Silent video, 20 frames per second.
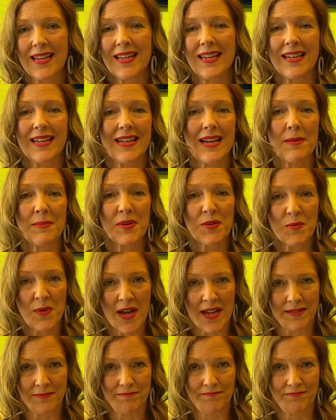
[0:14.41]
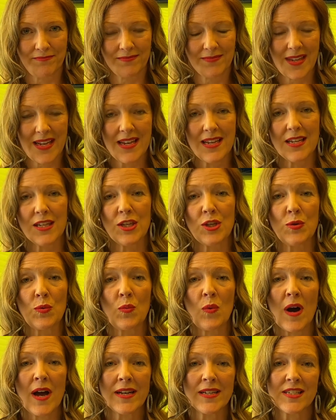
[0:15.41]
Number 1, you
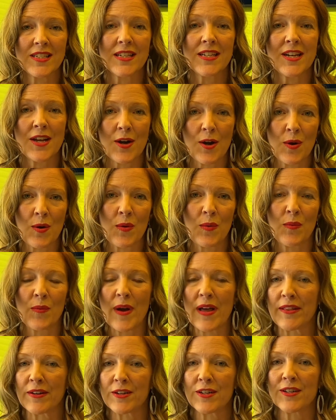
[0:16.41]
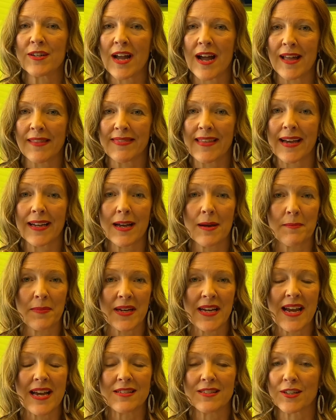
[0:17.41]
want to know whether or not that
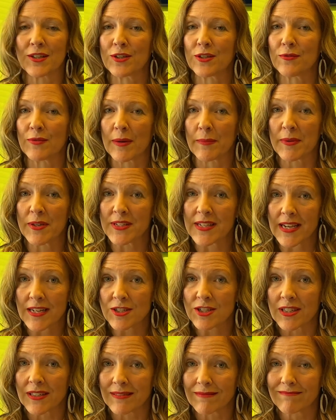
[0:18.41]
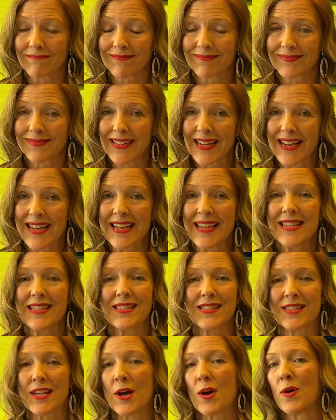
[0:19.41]
company has a good reputation.
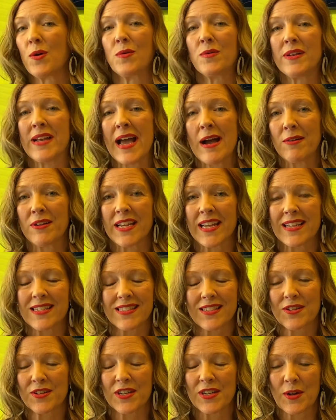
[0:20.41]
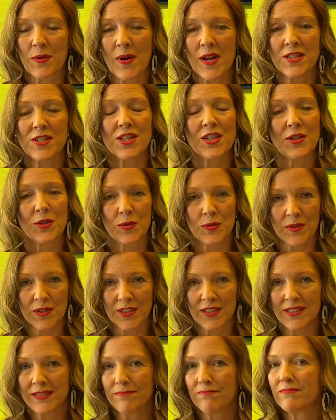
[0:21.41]
So nowadays you can go onto
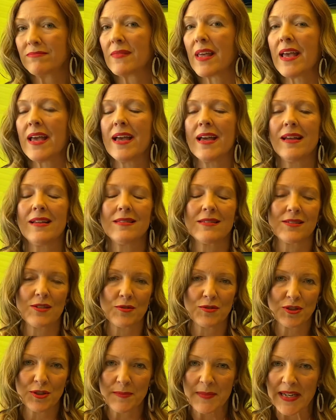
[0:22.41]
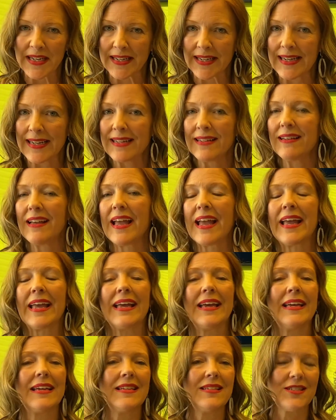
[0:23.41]
Google and social media
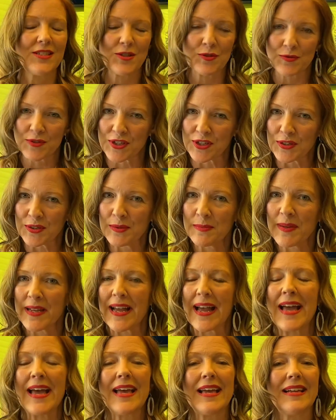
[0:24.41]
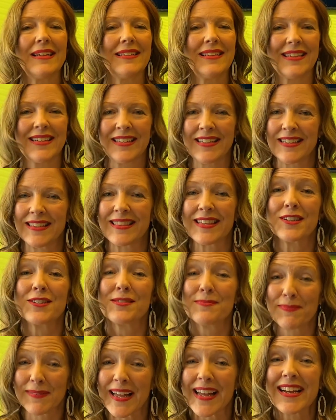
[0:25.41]
and YouTube, and
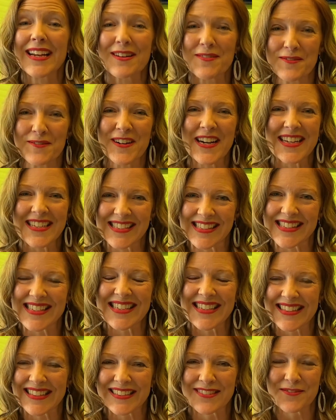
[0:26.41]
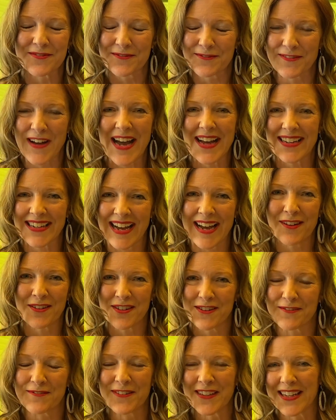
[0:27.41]
there's plenty of ways to find out
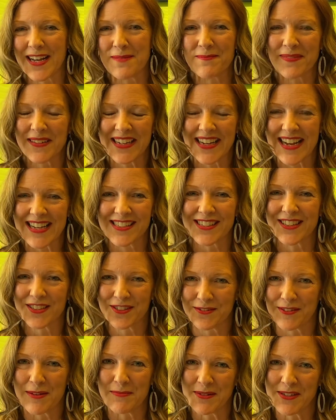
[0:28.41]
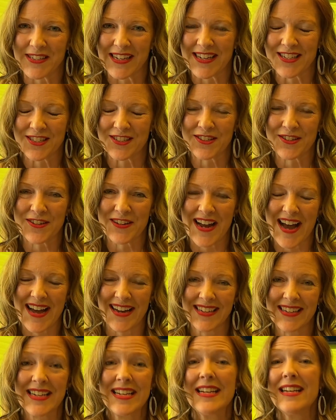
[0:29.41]
if a company has a good reputation or
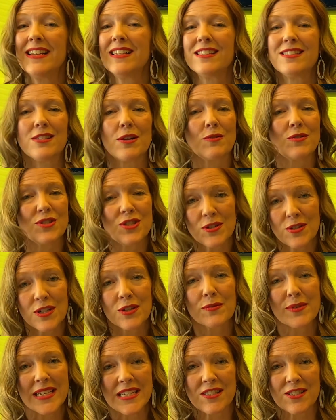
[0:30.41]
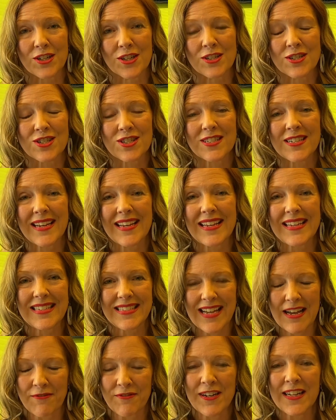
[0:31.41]
not. So do your research.
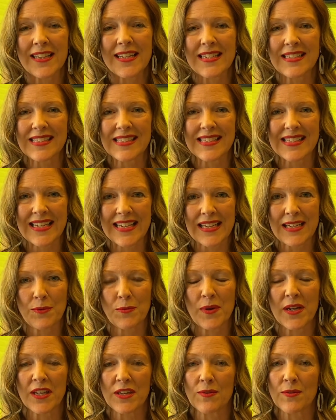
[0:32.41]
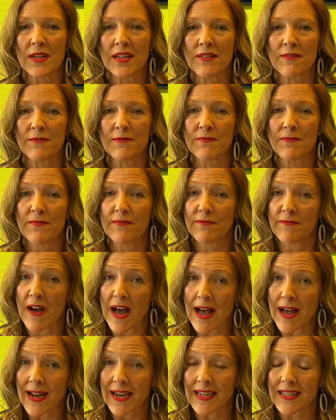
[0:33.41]
Definitely see what you can
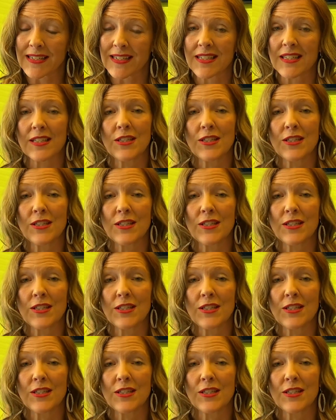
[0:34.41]
find.